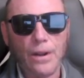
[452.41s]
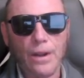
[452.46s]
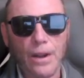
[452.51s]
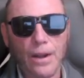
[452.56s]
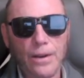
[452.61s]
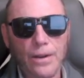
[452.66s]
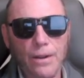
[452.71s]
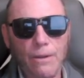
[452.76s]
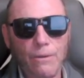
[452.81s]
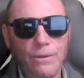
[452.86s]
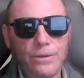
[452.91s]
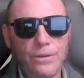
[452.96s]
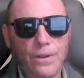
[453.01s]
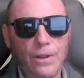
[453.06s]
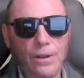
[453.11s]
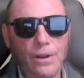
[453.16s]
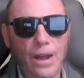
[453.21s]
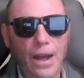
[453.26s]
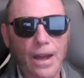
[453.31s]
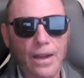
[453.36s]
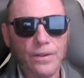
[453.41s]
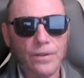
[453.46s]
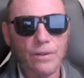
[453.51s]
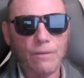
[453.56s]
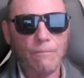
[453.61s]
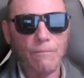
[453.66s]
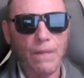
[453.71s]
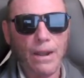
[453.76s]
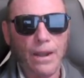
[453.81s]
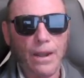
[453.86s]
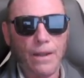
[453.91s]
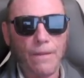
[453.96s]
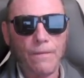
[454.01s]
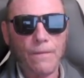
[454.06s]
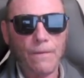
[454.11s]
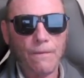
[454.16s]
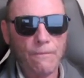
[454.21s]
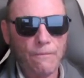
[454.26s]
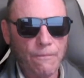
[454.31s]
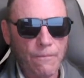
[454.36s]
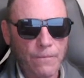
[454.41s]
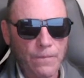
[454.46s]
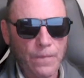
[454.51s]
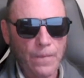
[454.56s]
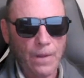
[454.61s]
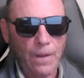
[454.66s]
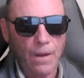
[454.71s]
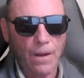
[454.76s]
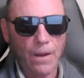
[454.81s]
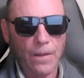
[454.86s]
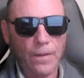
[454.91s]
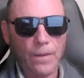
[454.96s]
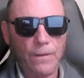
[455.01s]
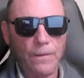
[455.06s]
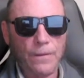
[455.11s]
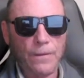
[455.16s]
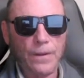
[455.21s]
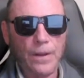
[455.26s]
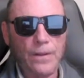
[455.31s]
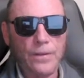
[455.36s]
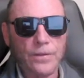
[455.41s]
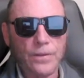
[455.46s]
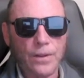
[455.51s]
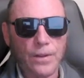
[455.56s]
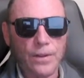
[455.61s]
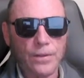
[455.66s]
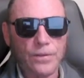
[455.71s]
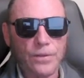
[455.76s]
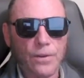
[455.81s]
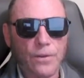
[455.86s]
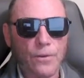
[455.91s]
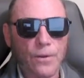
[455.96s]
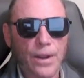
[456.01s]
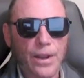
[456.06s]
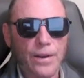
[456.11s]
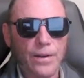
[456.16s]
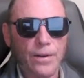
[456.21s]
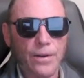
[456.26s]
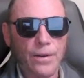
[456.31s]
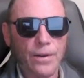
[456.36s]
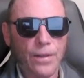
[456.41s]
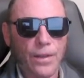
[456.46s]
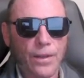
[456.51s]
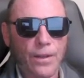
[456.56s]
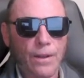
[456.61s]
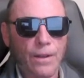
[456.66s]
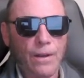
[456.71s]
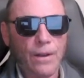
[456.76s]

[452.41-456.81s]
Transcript: And he was the last man on the face of this green earth